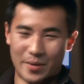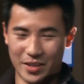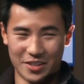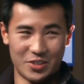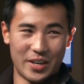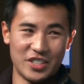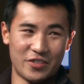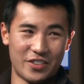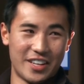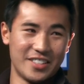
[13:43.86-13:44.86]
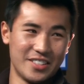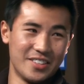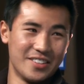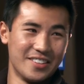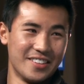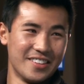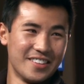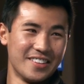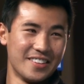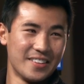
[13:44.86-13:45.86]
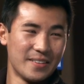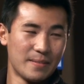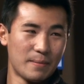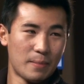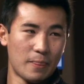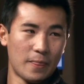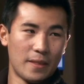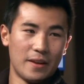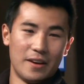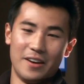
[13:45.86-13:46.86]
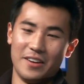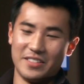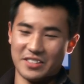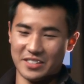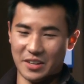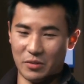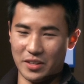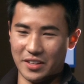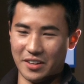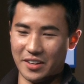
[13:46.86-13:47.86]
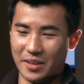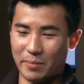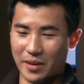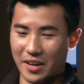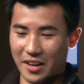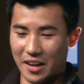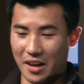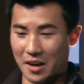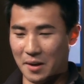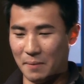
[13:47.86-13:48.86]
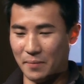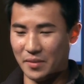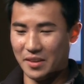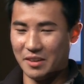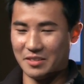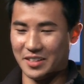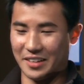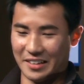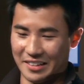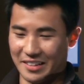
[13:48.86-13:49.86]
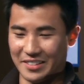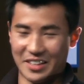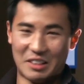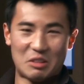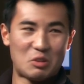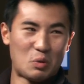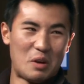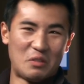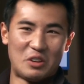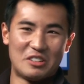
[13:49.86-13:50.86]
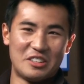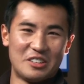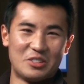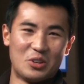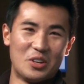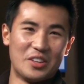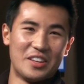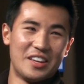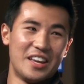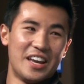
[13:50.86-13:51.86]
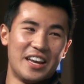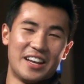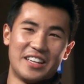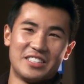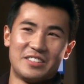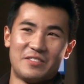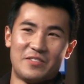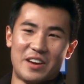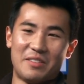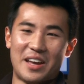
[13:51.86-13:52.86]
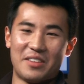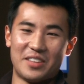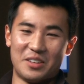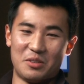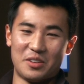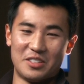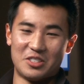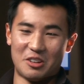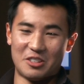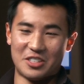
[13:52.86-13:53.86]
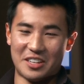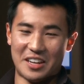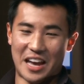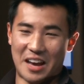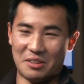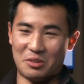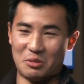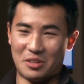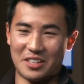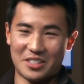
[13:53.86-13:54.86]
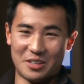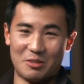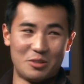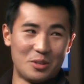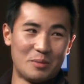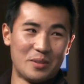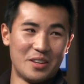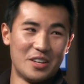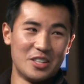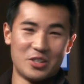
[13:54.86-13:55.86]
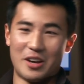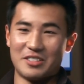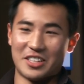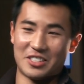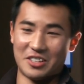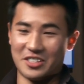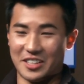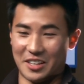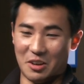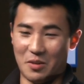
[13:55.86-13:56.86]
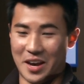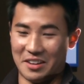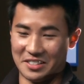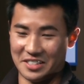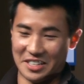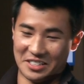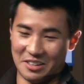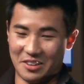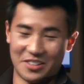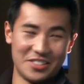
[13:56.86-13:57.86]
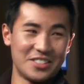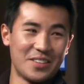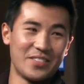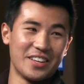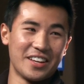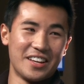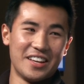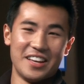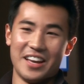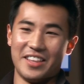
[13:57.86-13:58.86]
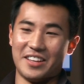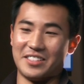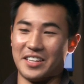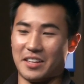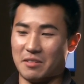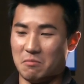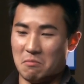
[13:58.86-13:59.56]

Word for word: I'm a little where, too Asian where, for that, where, too. Where'd you learn to dance? Oh, this is going to sound really nerdy, but um, it was like, I was like twelve, thirteen years old, yeah. and I found out that you could search how to do things on YouTube. Okay. So I was like searching like, oh, how to slice an orange or something, and I was like,